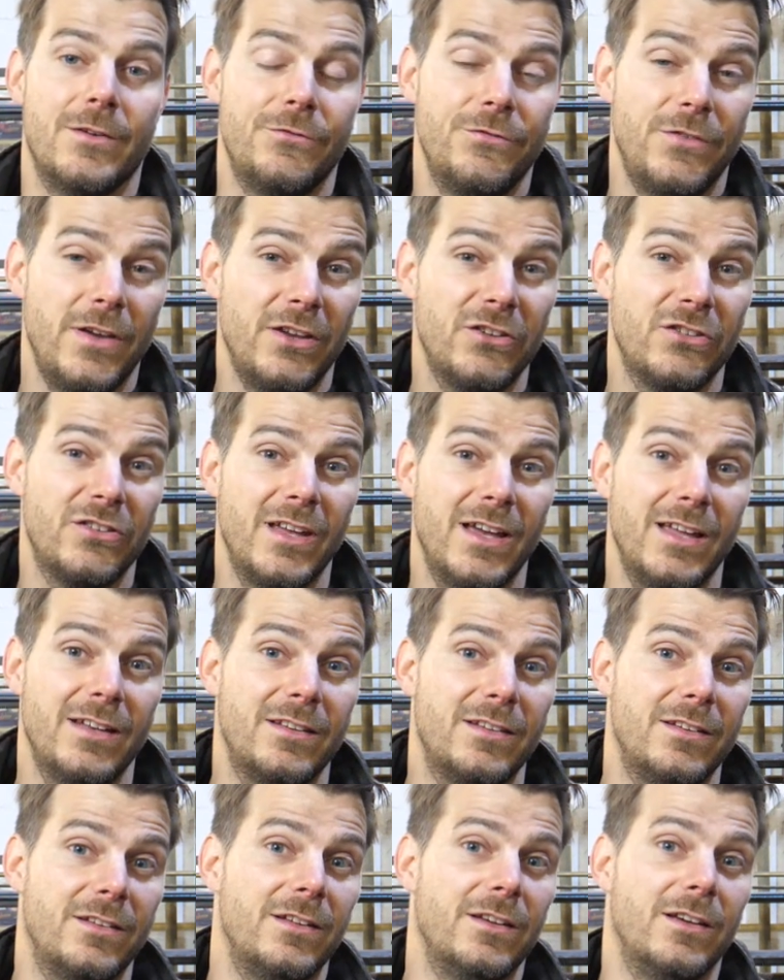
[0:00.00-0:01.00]
fixed
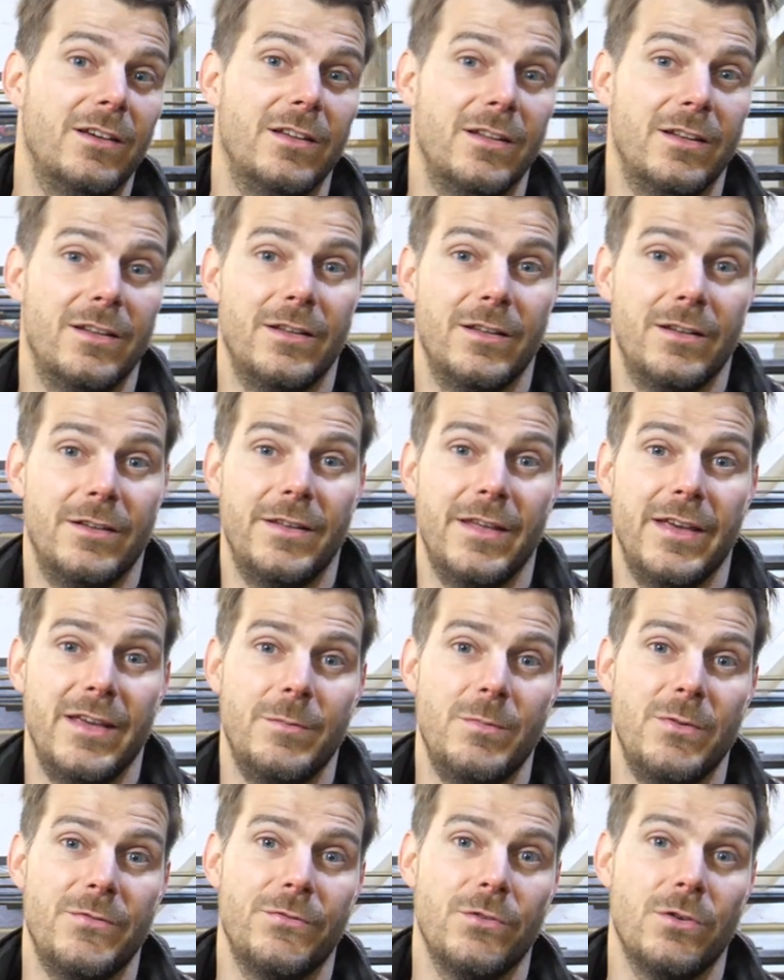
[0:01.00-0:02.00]
that the day
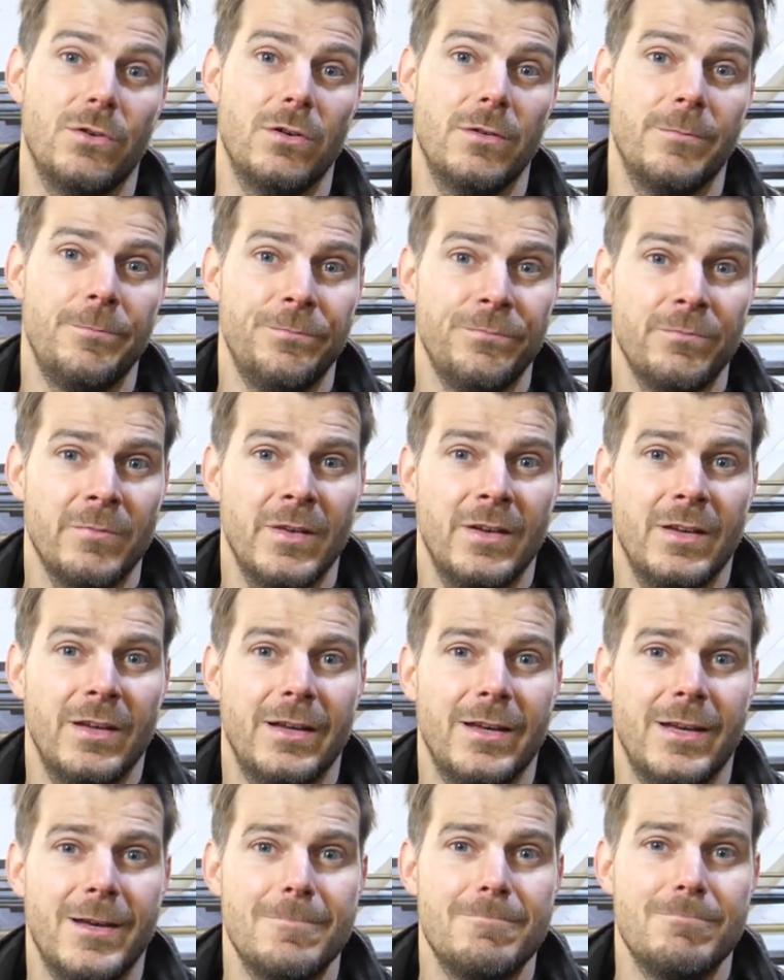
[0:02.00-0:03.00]
before,
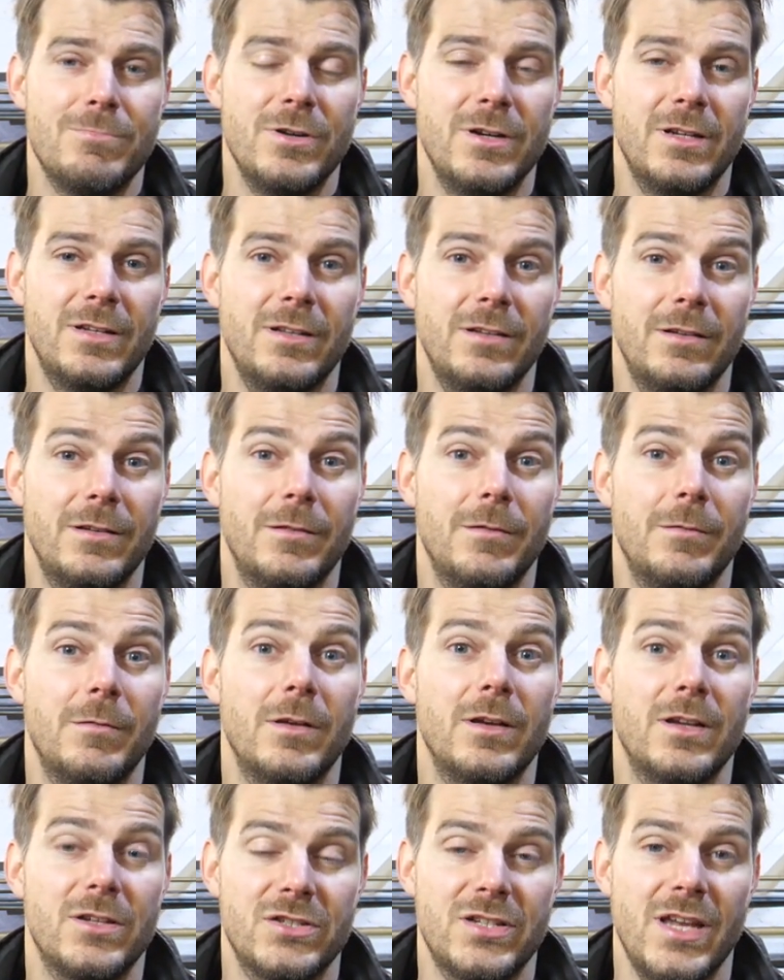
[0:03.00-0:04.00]
but
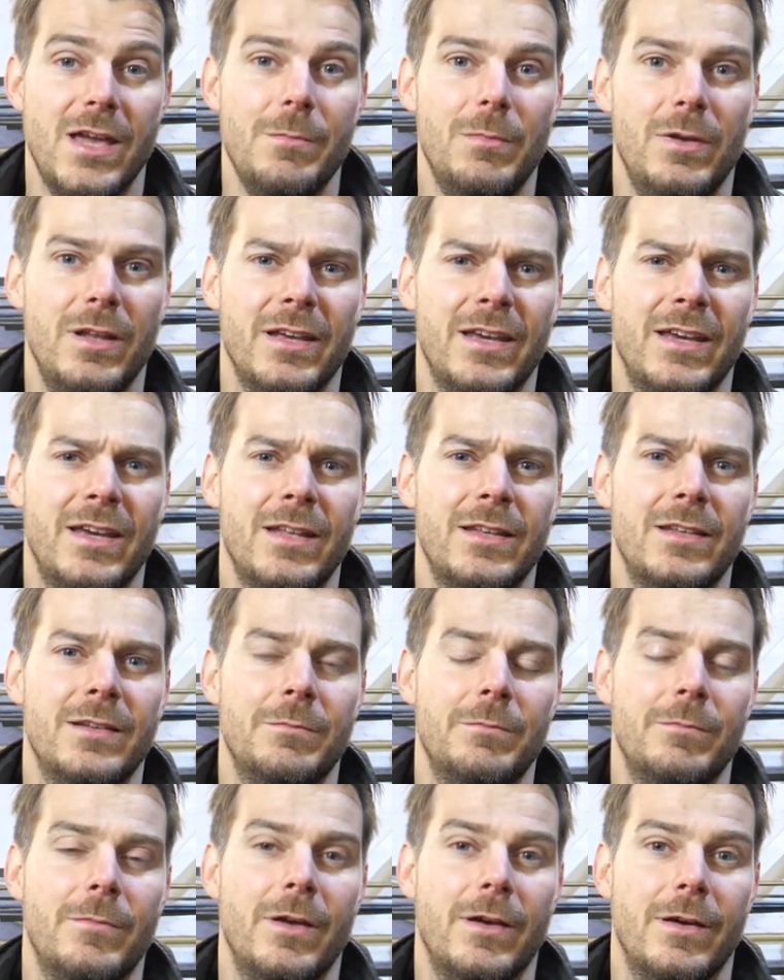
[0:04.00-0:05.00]
assembling
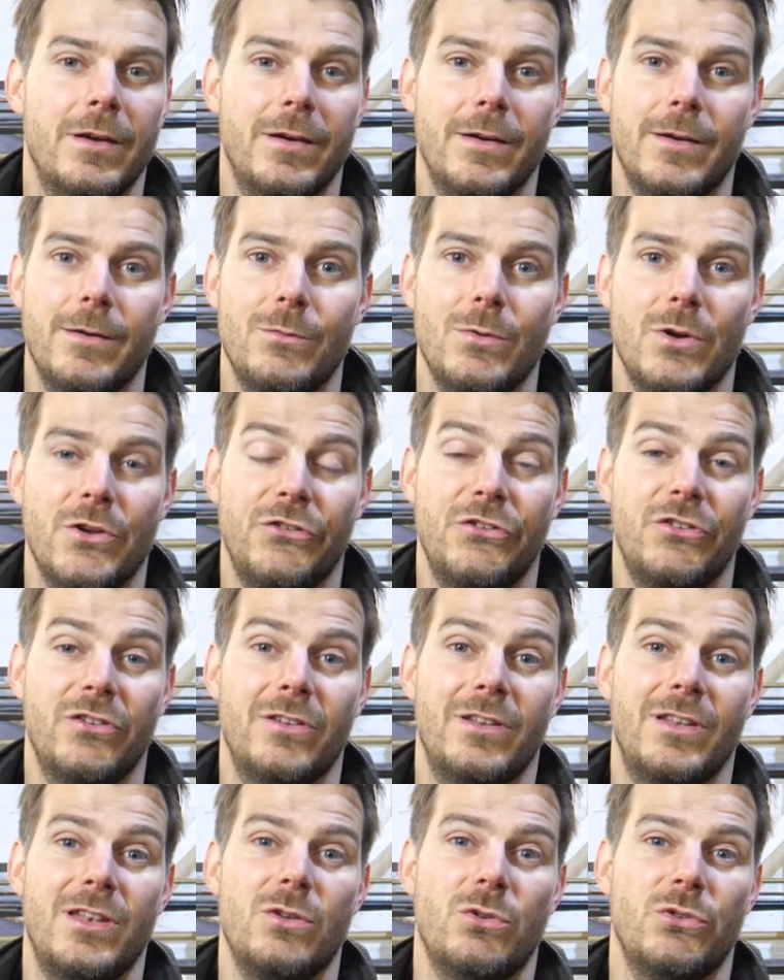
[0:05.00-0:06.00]
it was
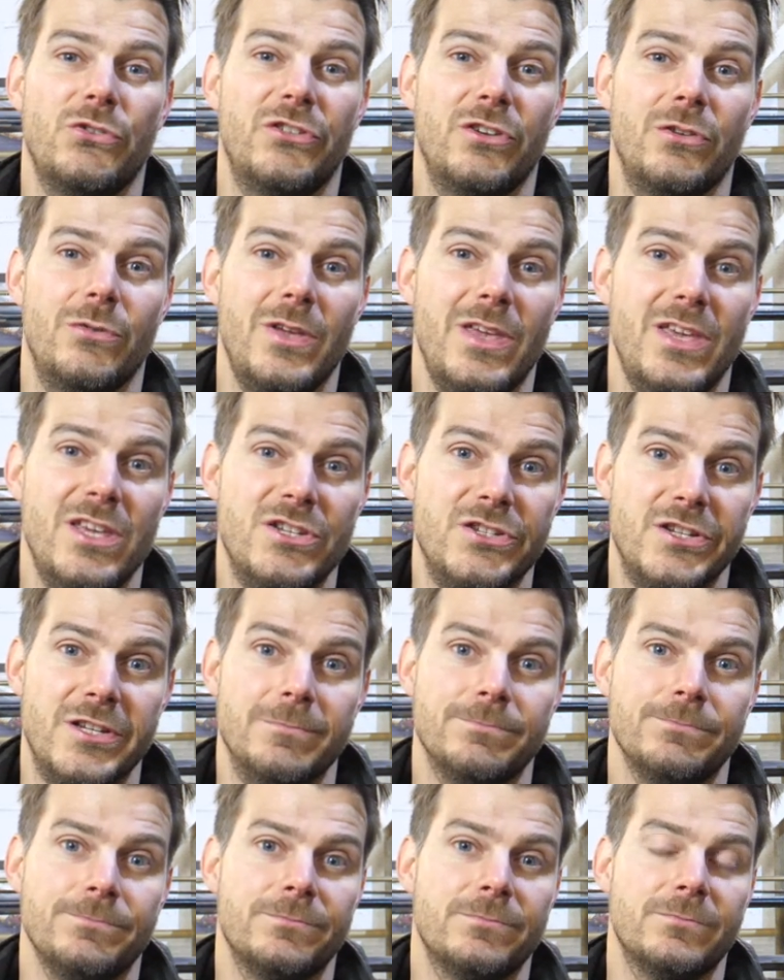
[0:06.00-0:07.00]
not so easy.
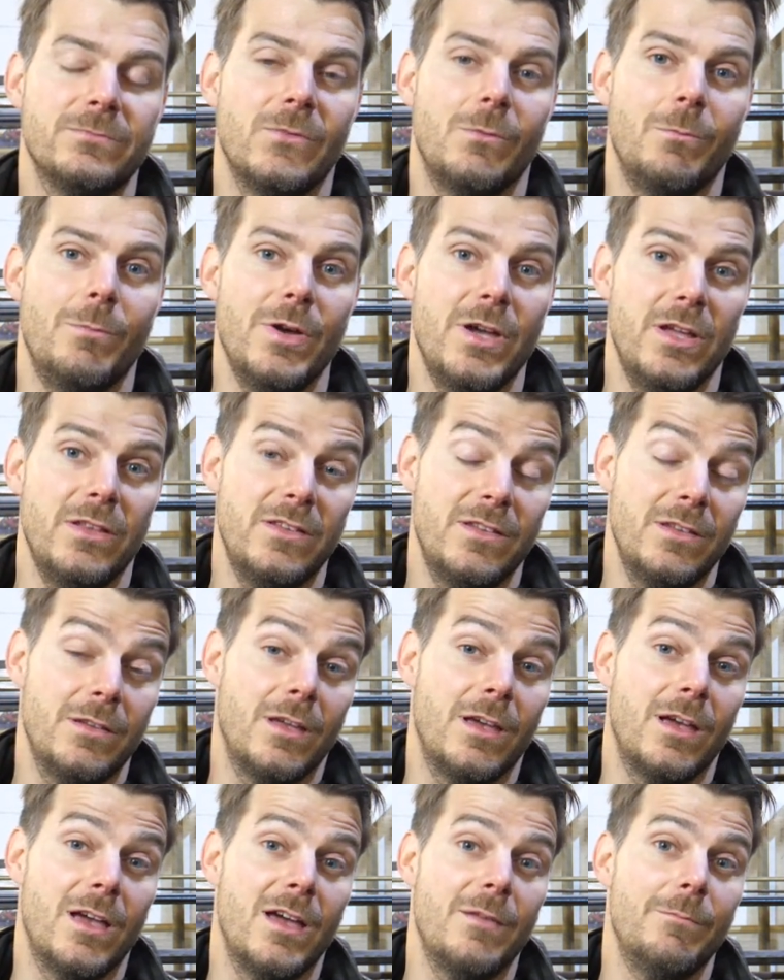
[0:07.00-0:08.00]

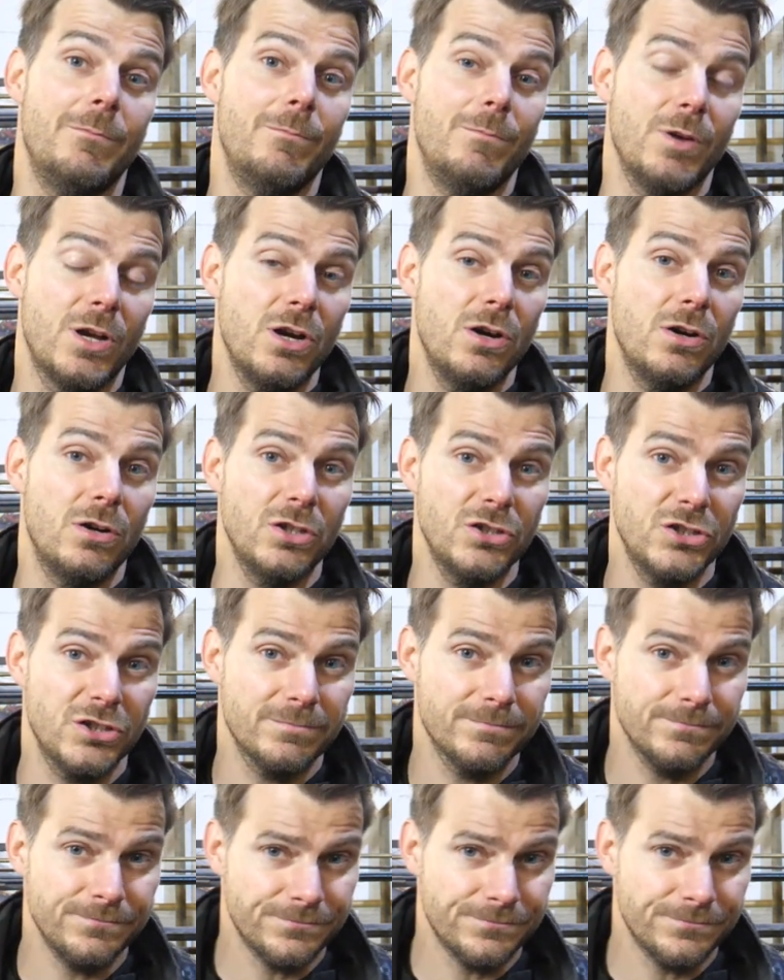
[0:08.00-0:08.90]
But because